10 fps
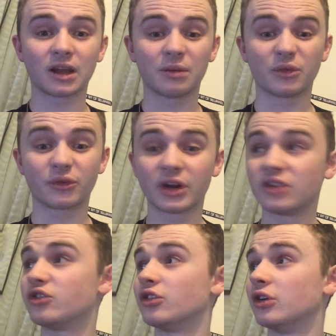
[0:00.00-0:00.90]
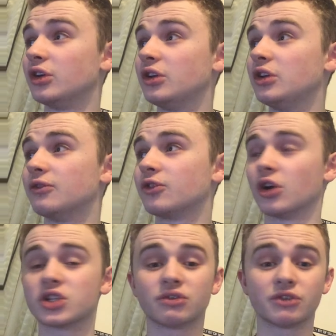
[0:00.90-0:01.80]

I'm afraid, you know, you've got to